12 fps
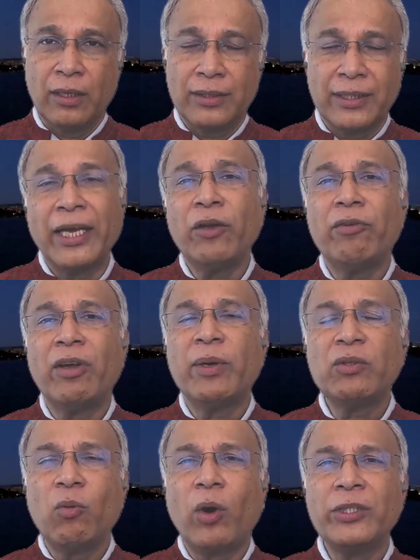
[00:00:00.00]
Thank you very
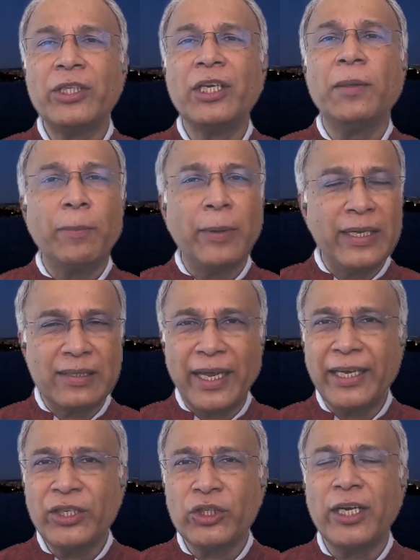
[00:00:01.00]
much for watching. Please
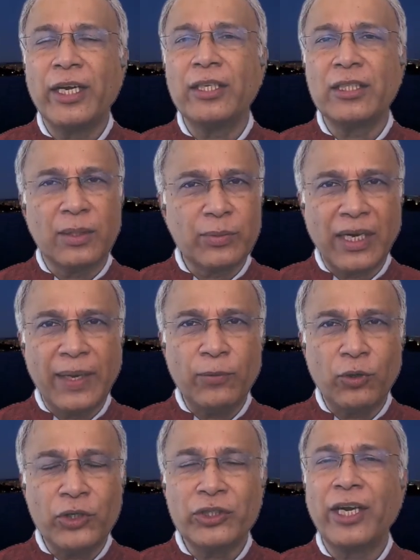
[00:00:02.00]
like, share, and subscribe
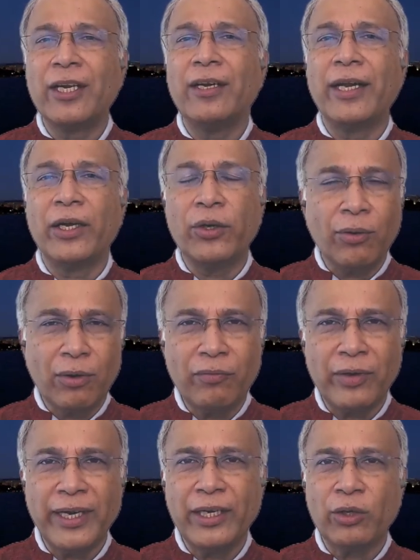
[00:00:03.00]
to our channel. And don't
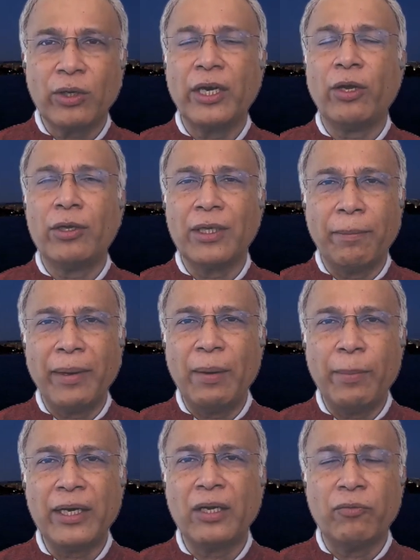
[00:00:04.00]
forget to click on the bell
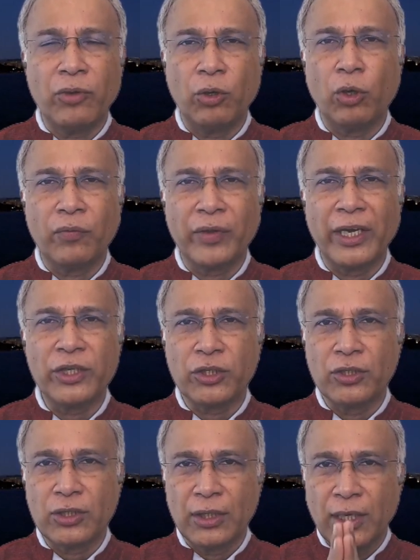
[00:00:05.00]
button for
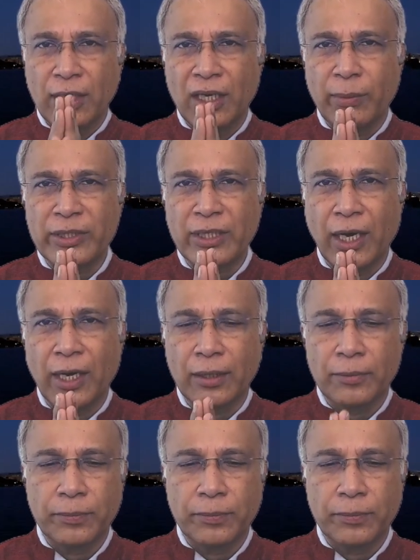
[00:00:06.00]
notifications. Namaskar.